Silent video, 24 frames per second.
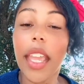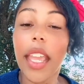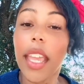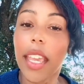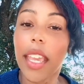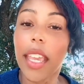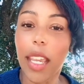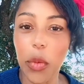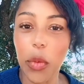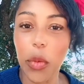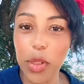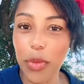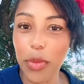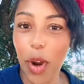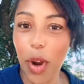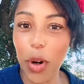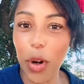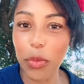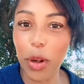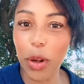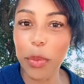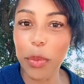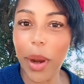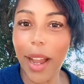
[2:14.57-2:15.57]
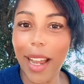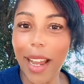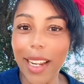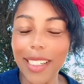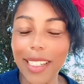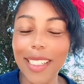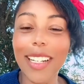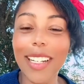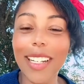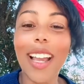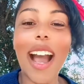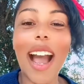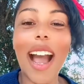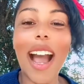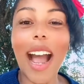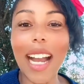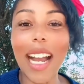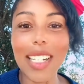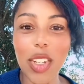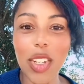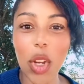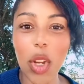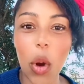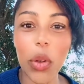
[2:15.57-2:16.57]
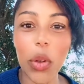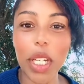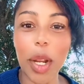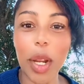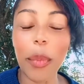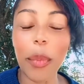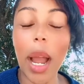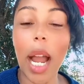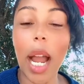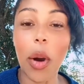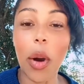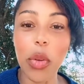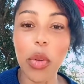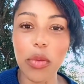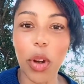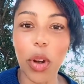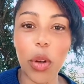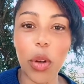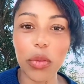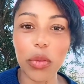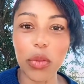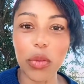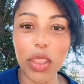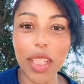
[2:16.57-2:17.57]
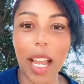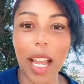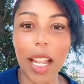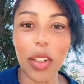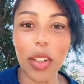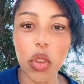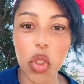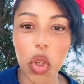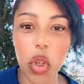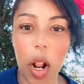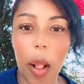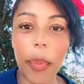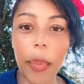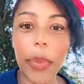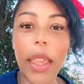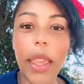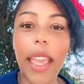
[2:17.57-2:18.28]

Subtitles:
He was voting for Biden. I told him I was voting for Donald Trump.